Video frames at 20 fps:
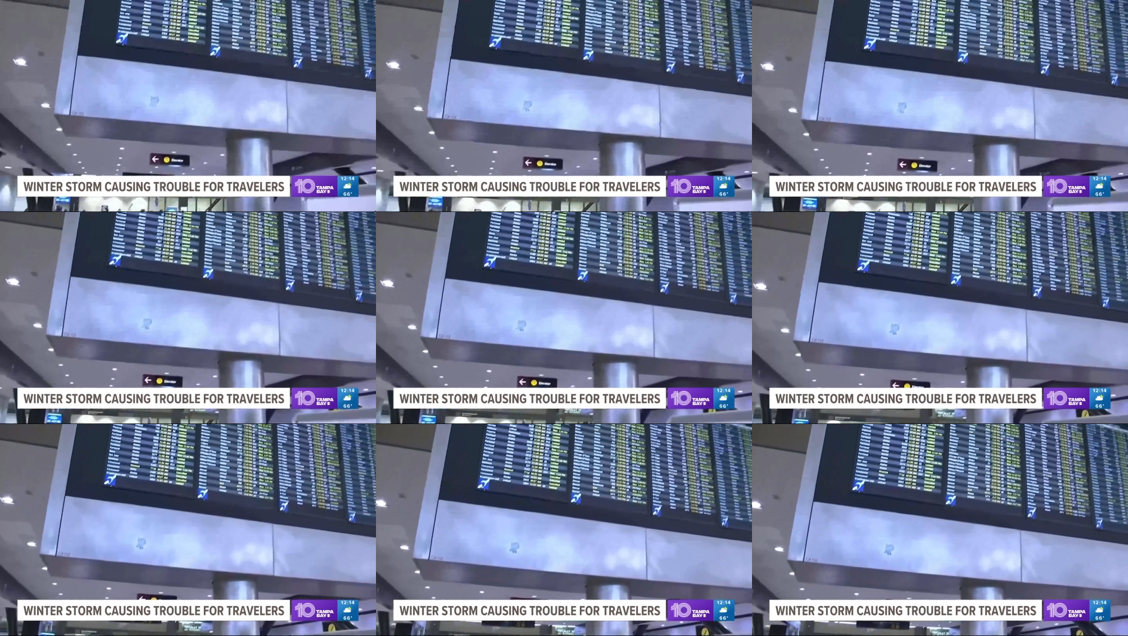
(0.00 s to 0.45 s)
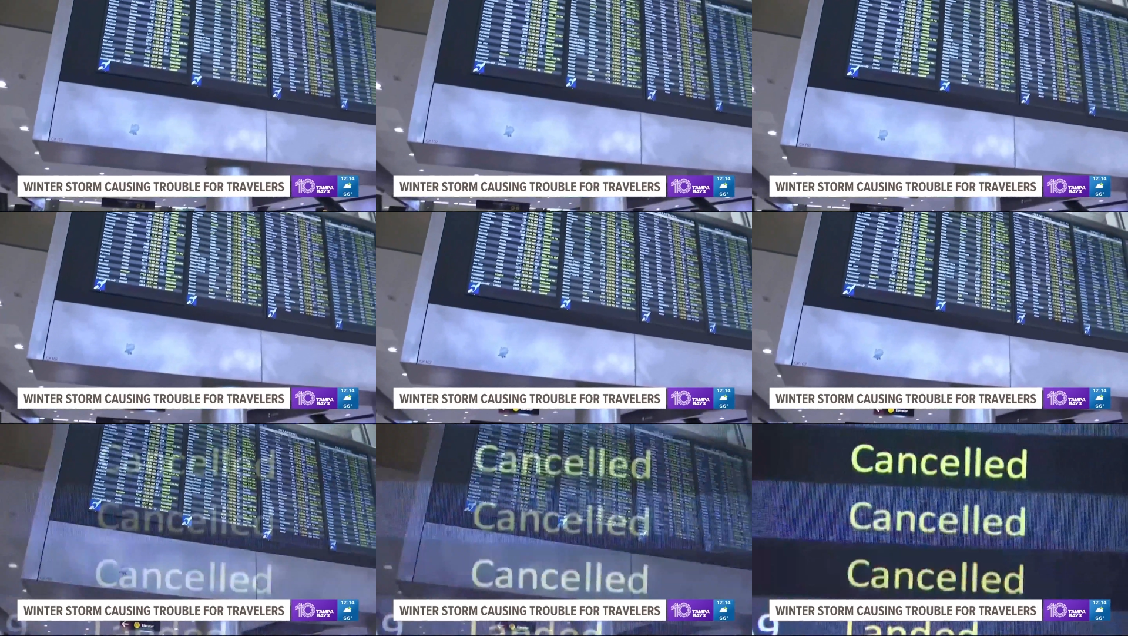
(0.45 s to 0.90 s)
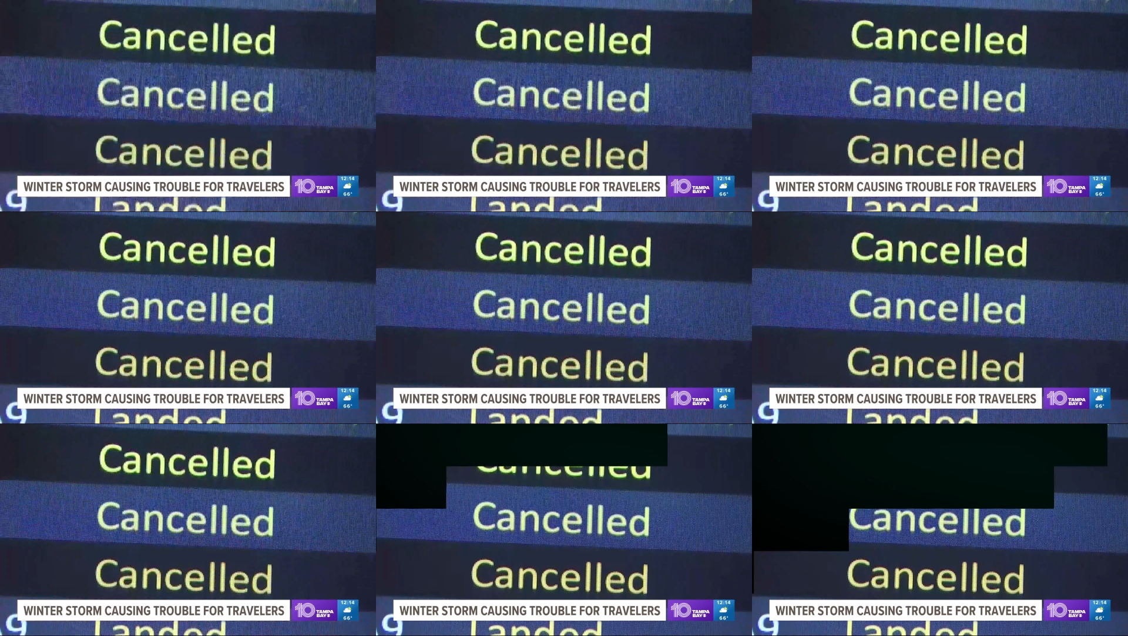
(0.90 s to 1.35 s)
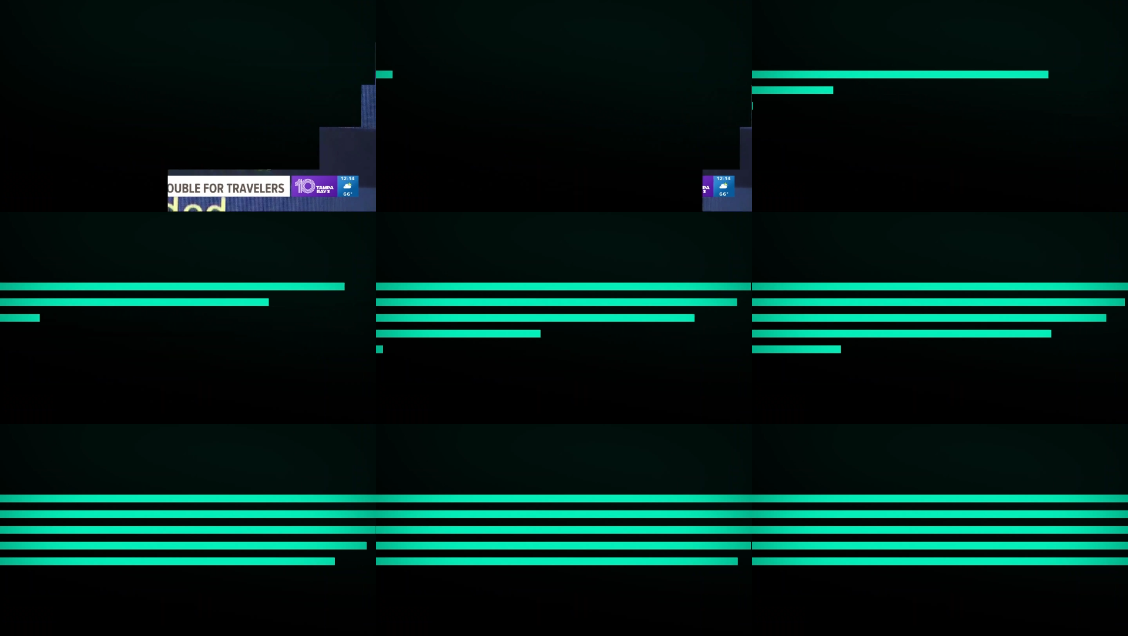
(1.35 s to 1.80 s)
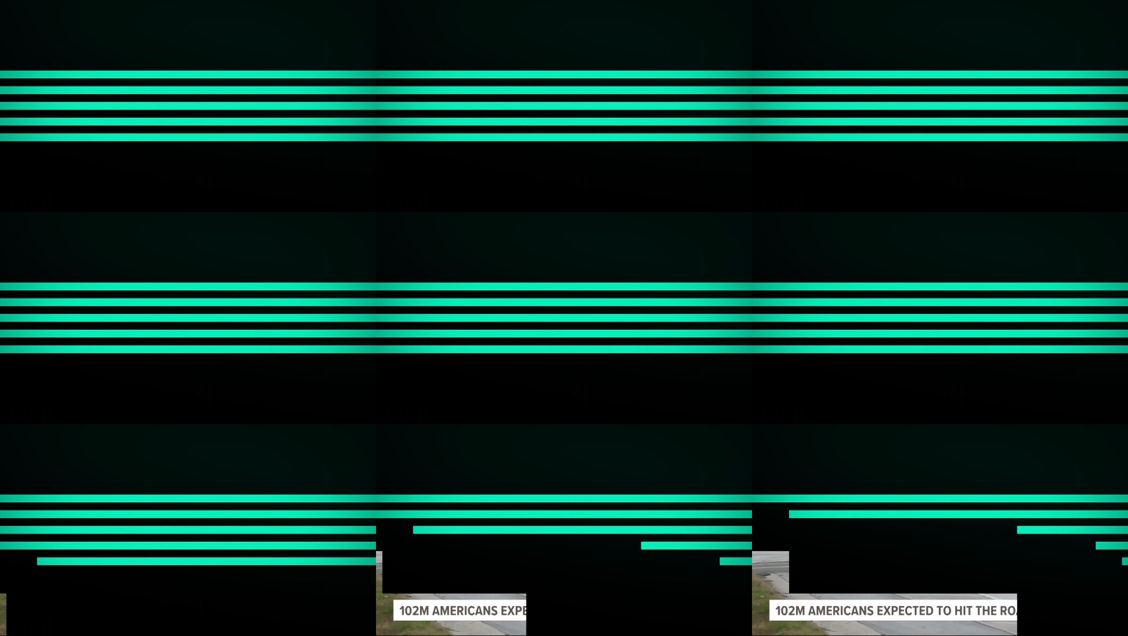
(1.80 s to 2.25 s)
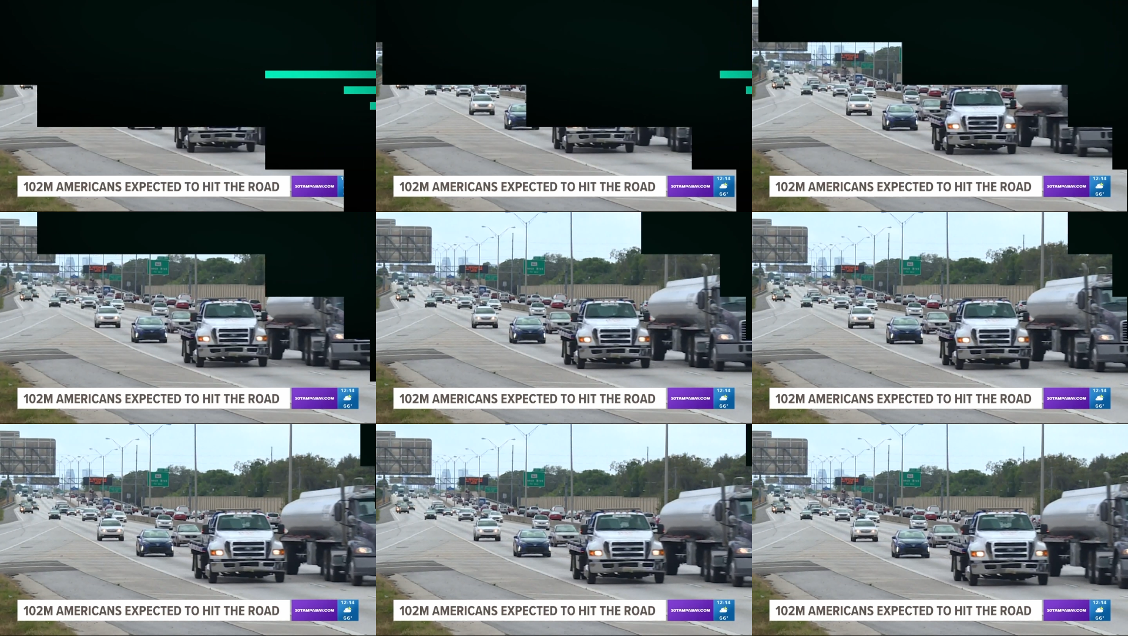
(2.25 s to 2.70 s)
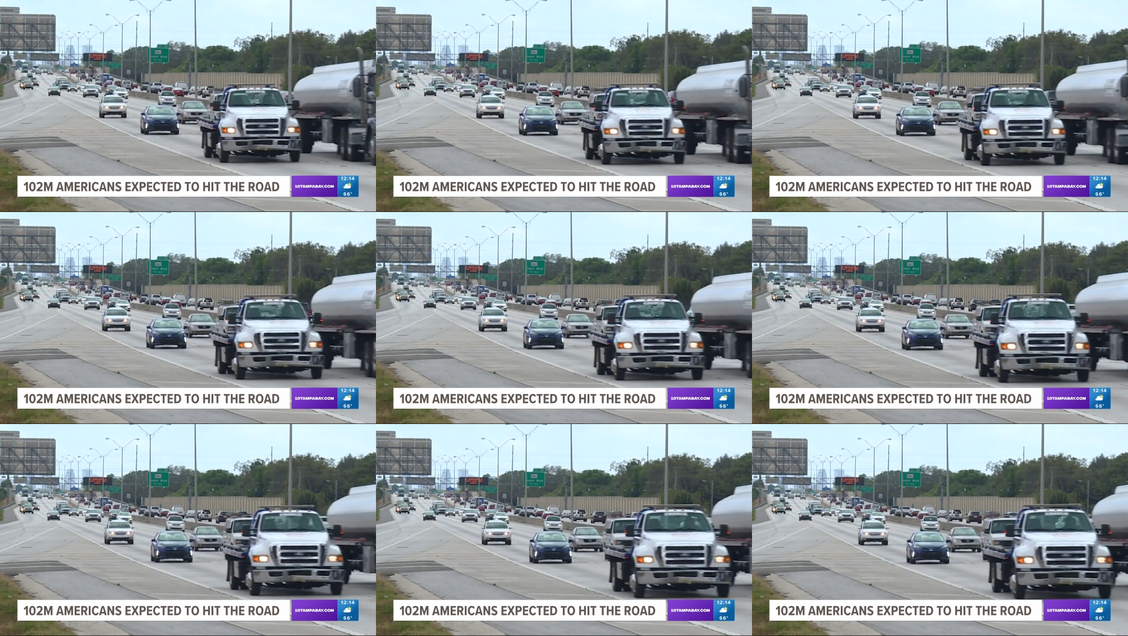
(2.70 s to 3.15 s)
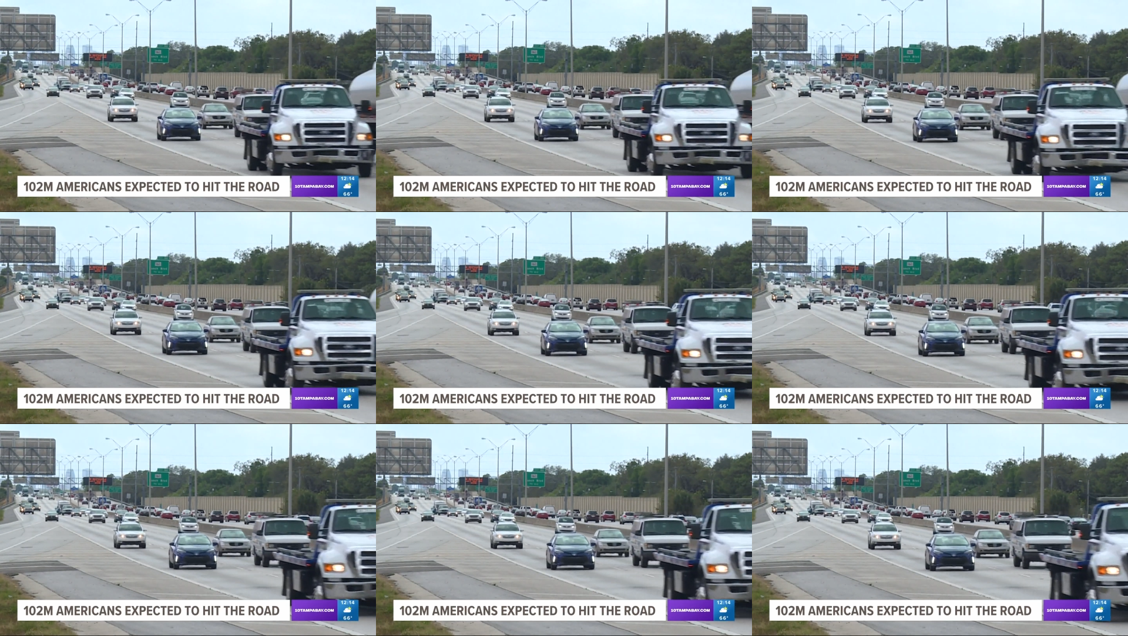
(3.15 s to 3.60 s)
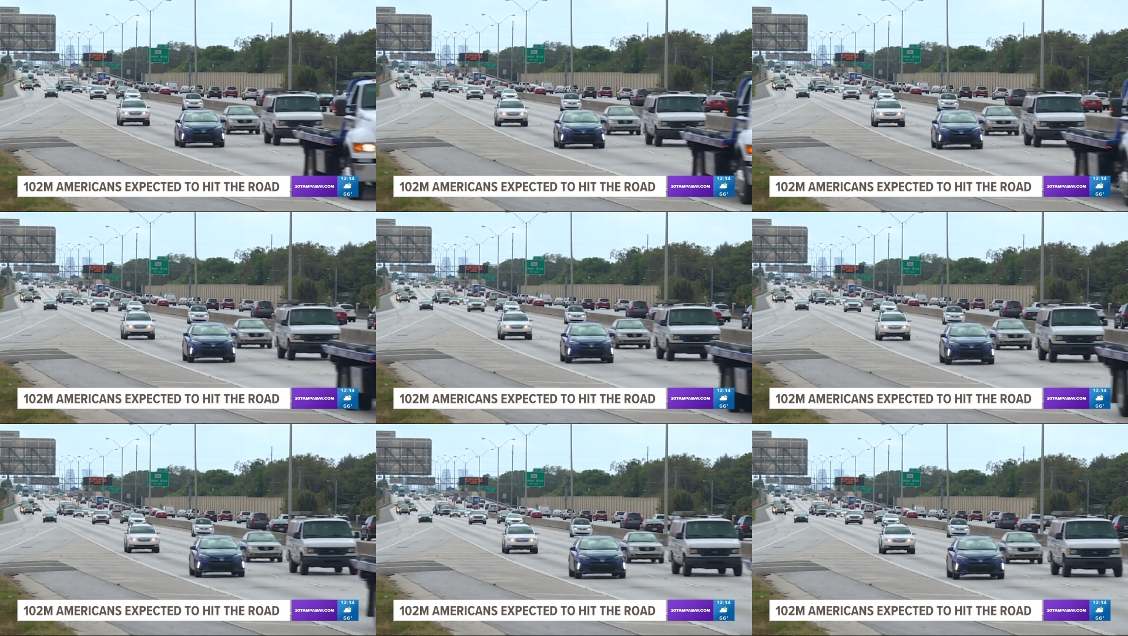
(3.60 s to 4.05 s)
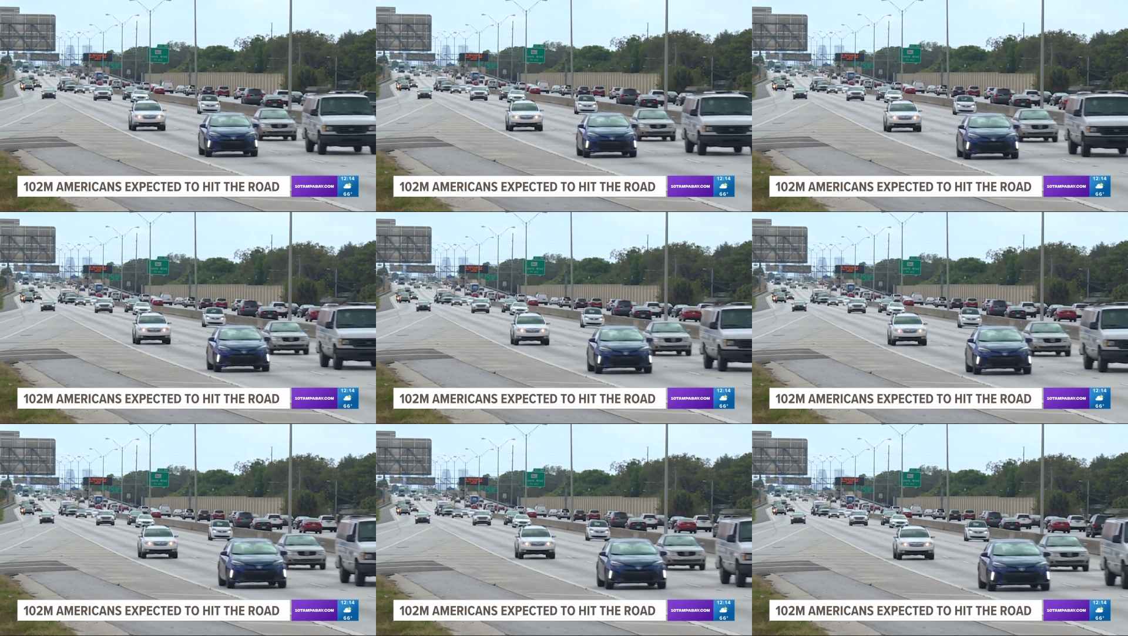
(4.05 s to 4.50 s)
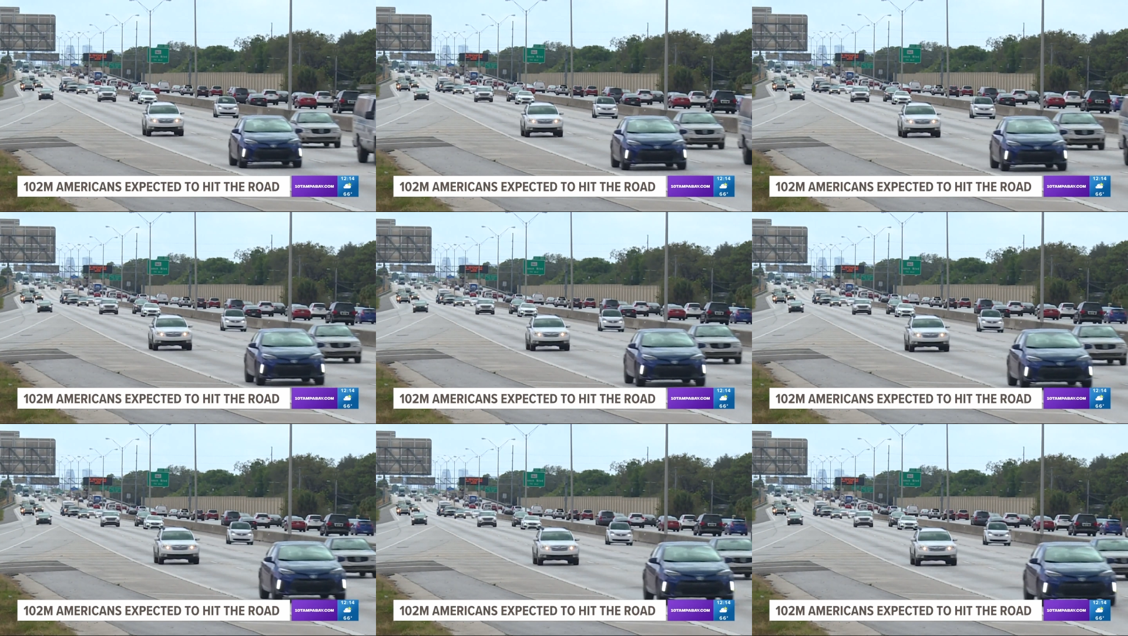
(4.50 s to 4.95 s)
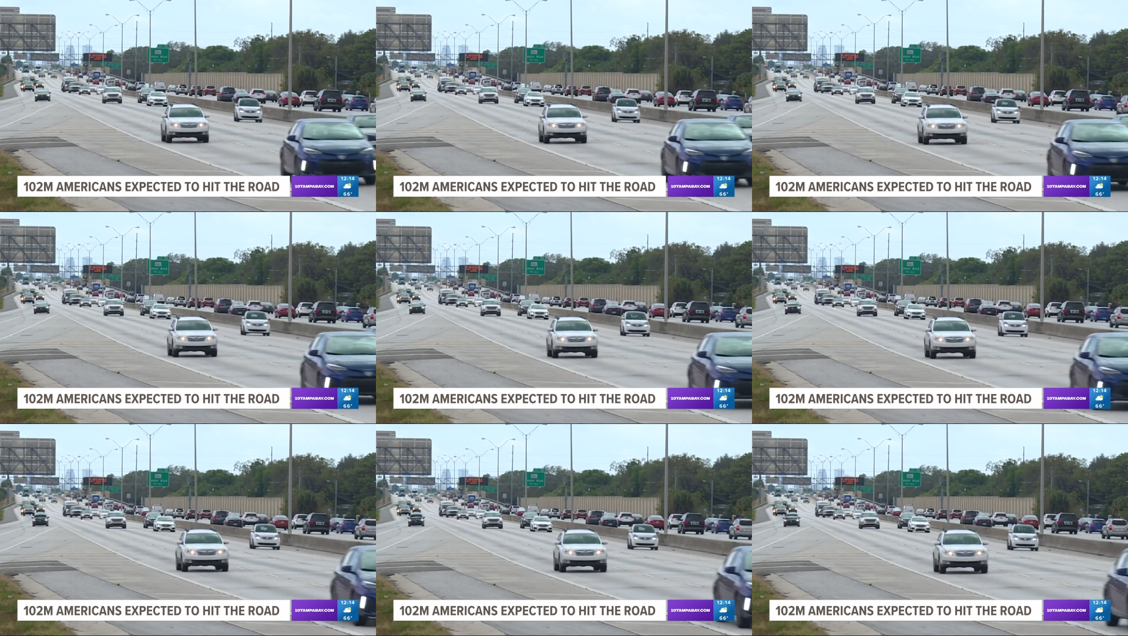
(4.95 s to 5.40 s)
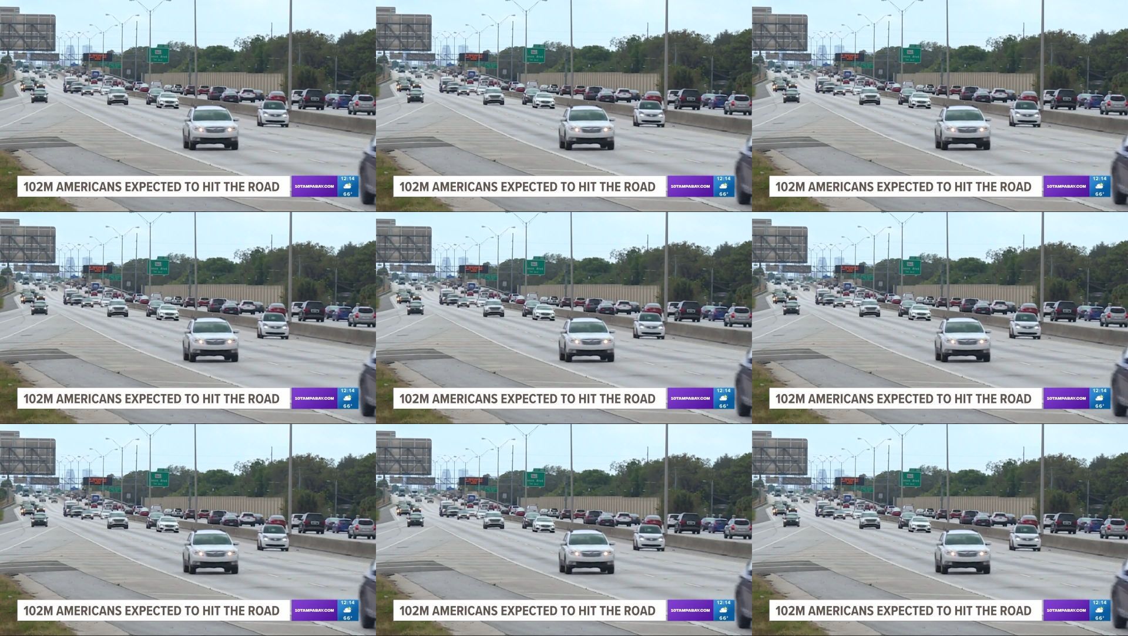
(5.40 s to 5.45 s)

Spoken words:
No face is visible, so there are no lips to read.